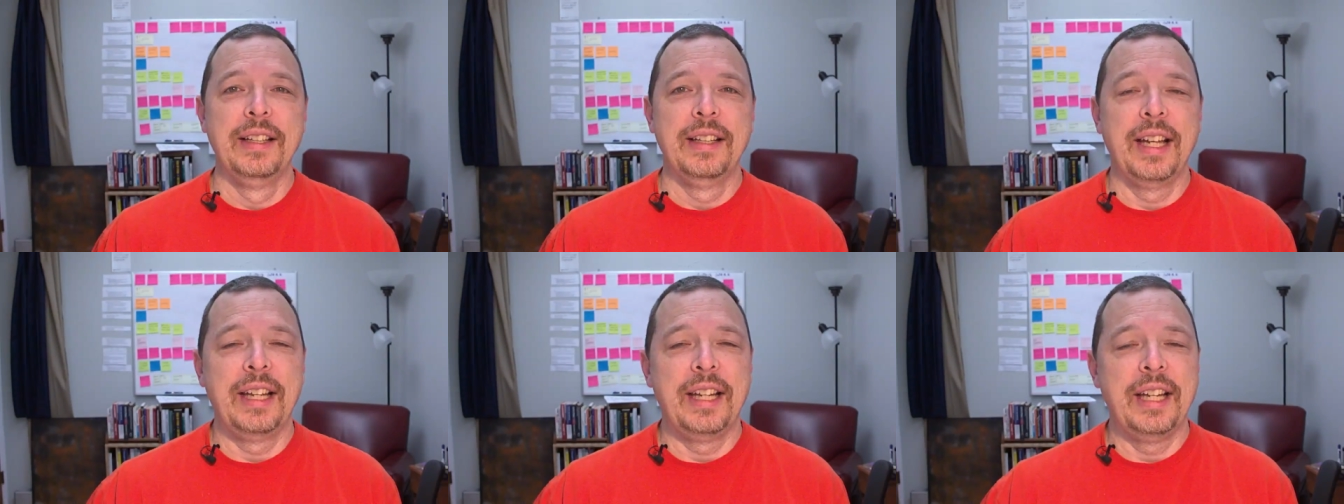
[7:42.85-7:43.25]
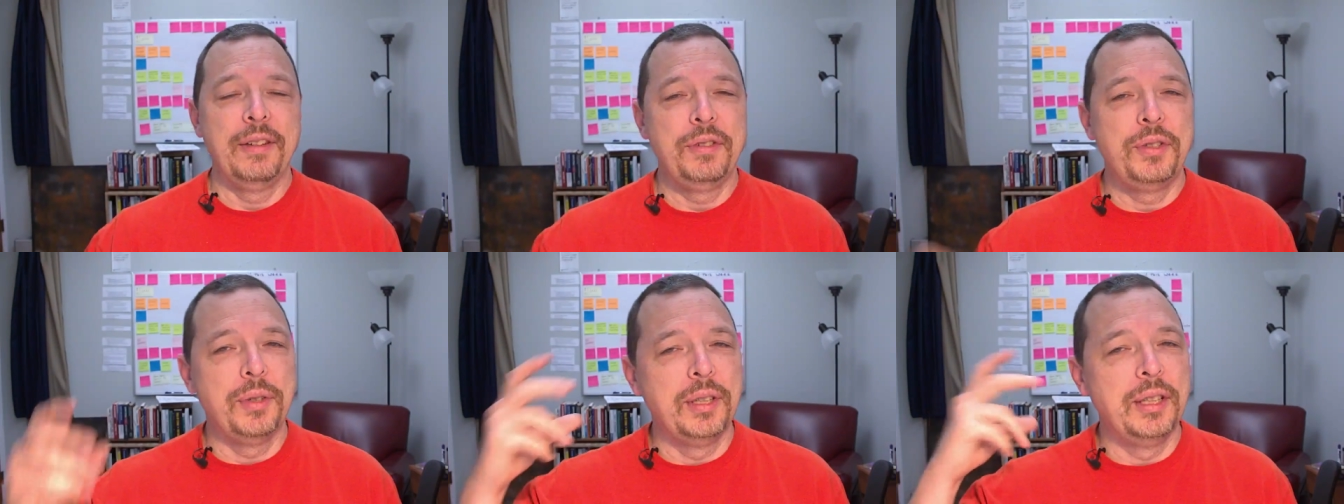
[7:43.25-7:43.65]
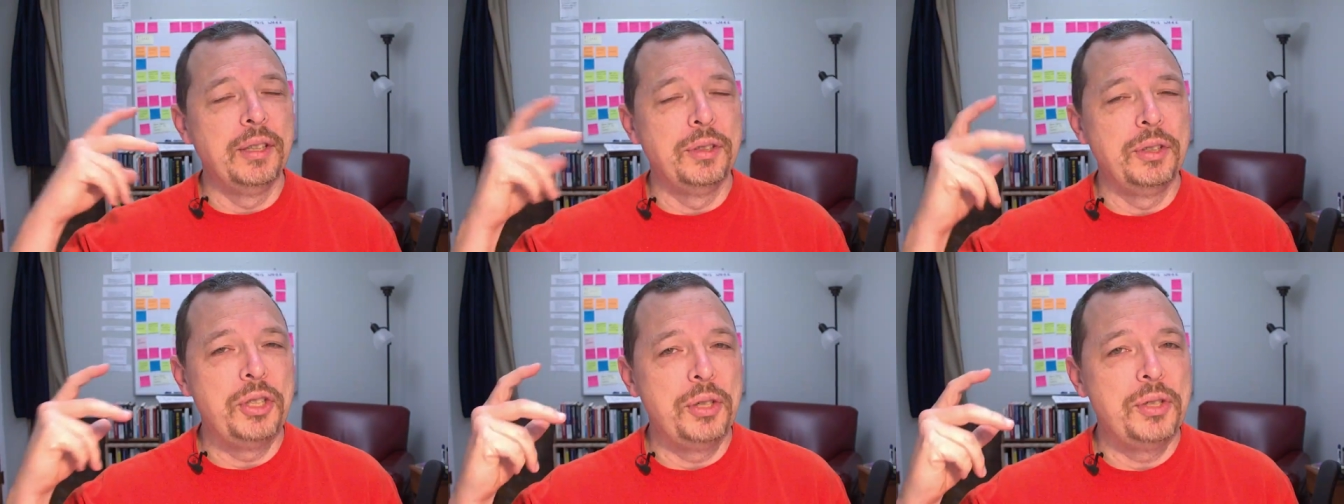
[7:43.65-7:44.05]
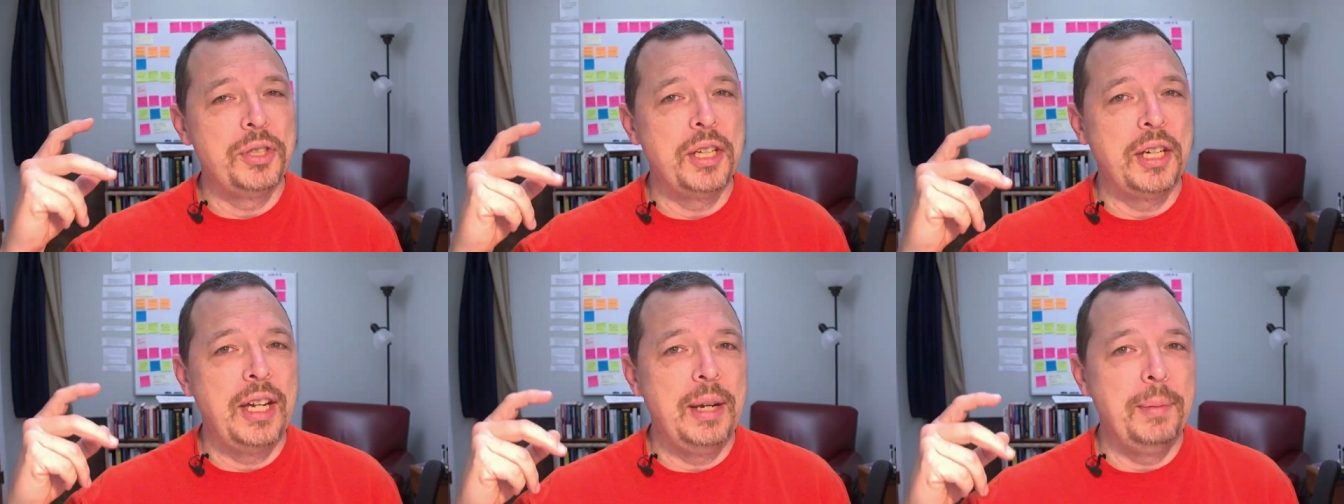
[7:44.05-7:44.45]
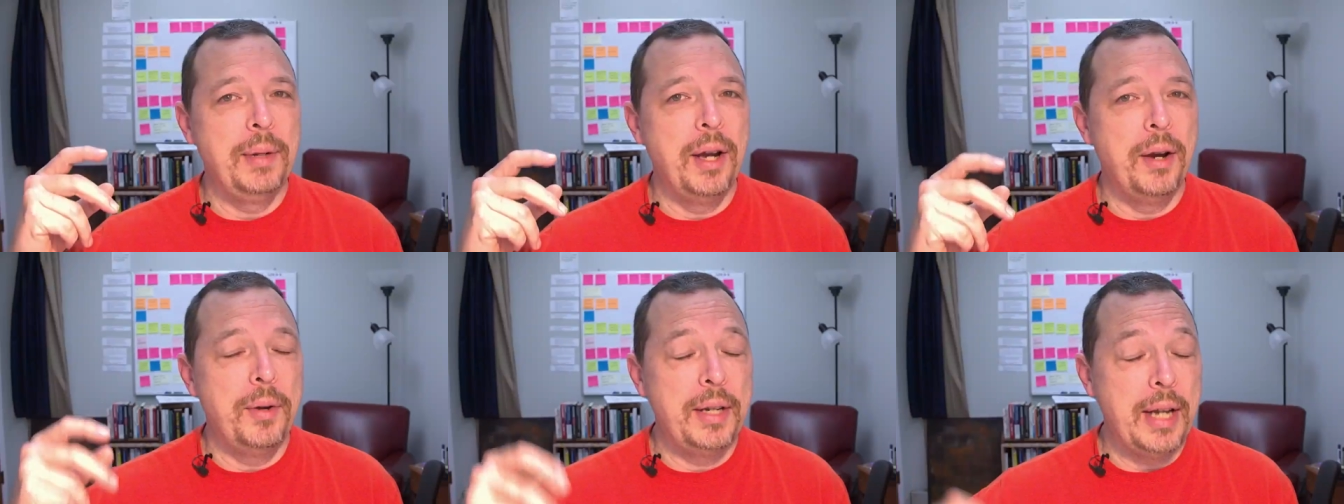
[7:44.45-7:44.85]
that gives you a little juice to keep
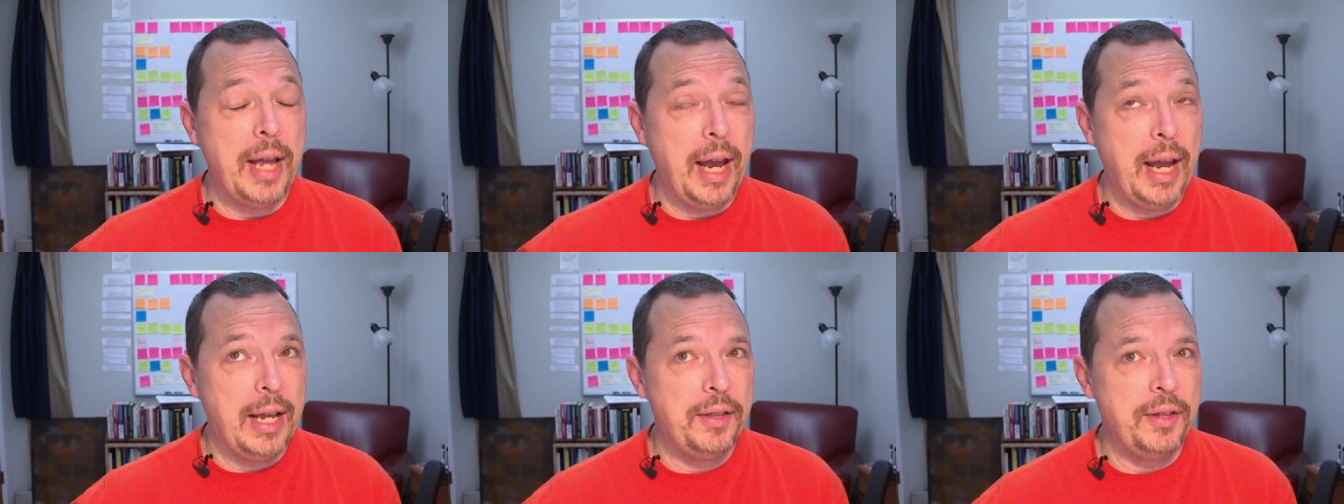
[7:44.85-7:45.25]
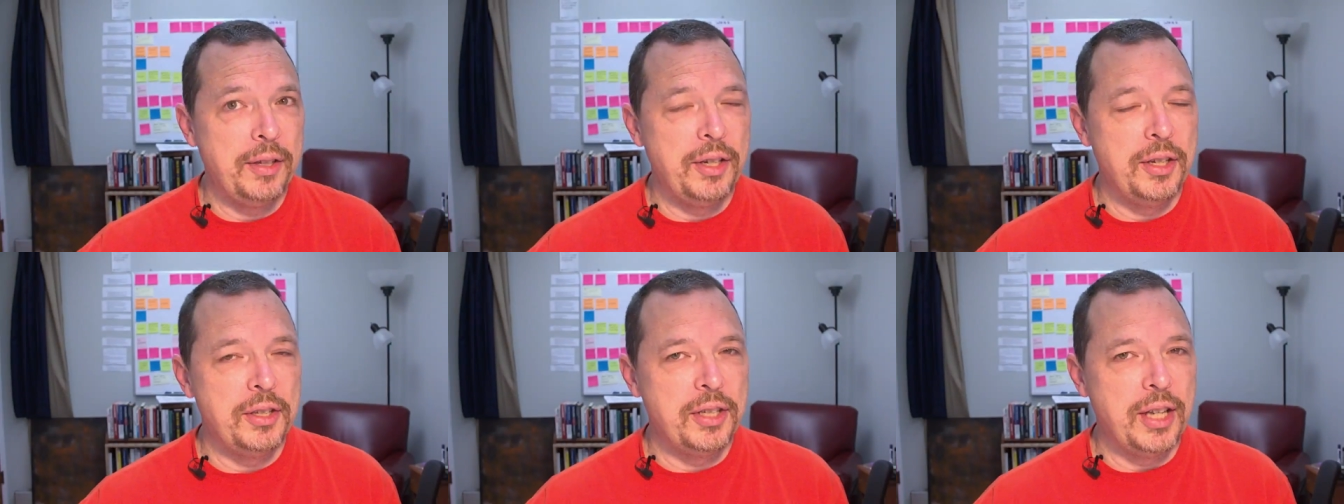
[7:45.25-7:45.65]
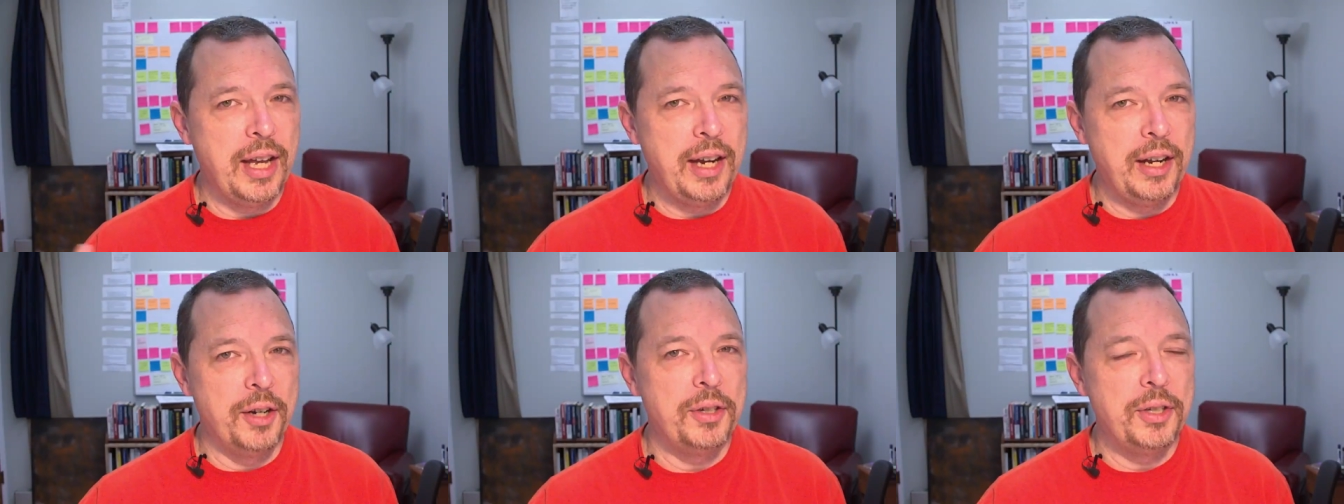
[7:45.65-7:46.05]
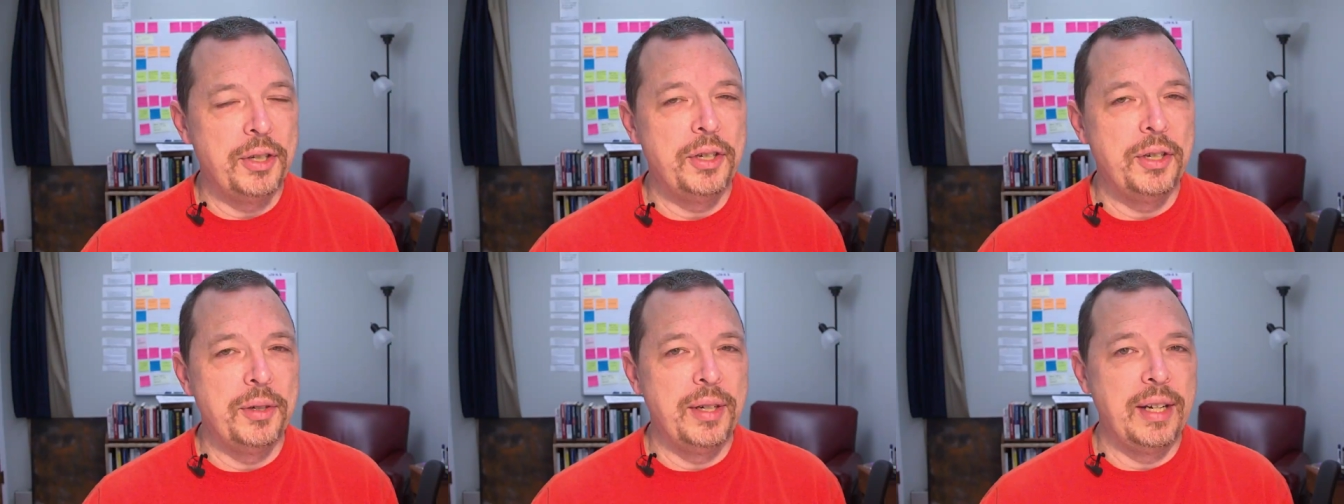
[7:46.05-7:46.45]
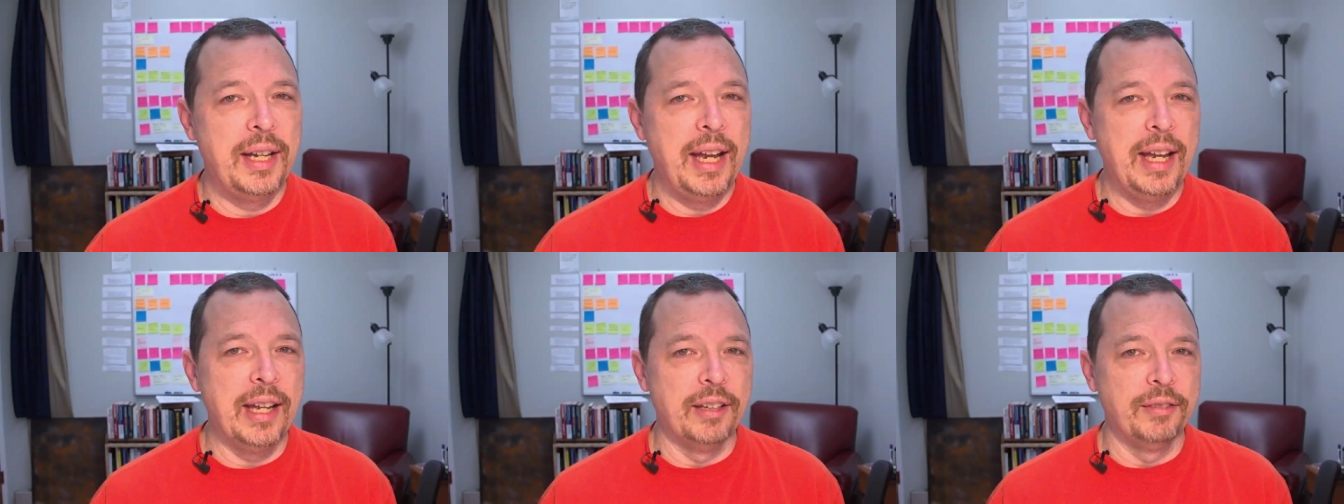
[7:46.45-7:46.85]
going and the desire to do it
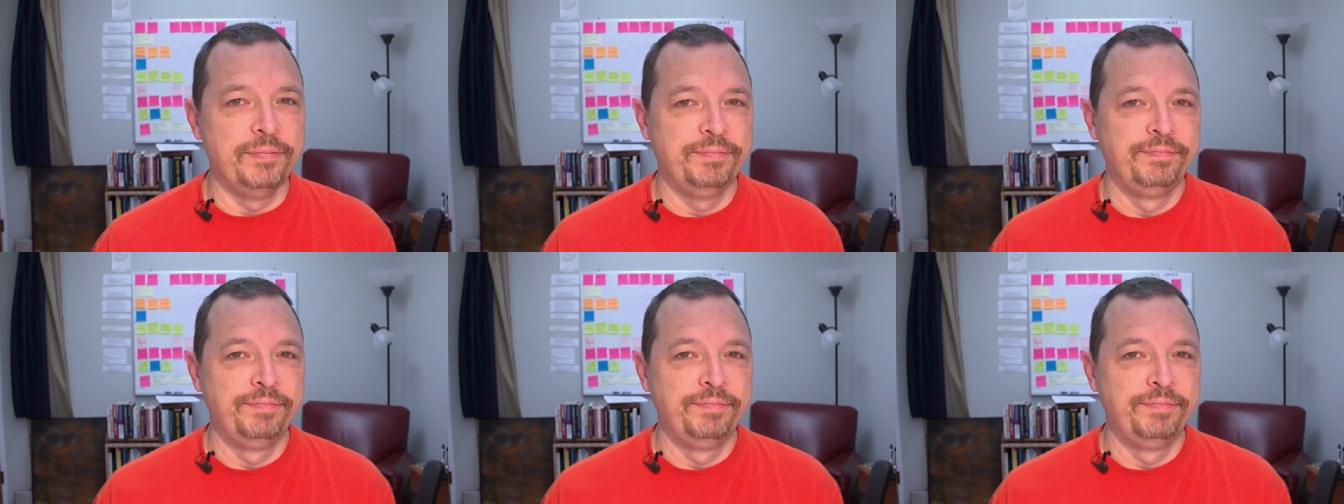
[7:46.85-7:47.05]
again.